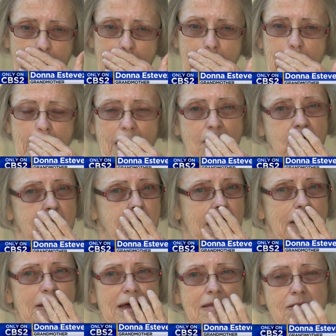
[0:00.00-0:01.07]
You know,
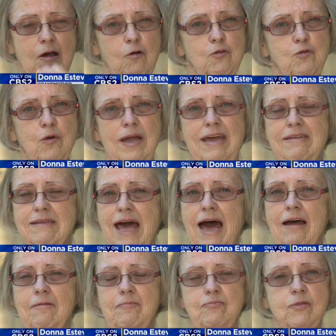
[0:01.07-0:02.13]
everybody that knows where he's
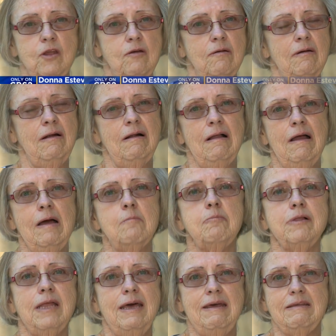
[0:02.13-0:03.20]
at,
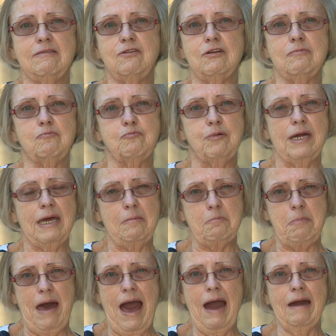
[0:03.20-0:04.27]
please just bring
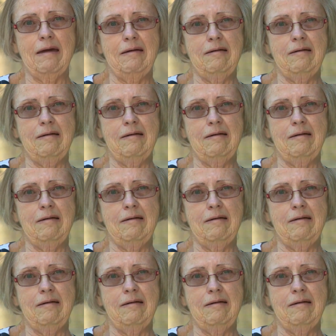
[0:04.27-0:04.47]
him back.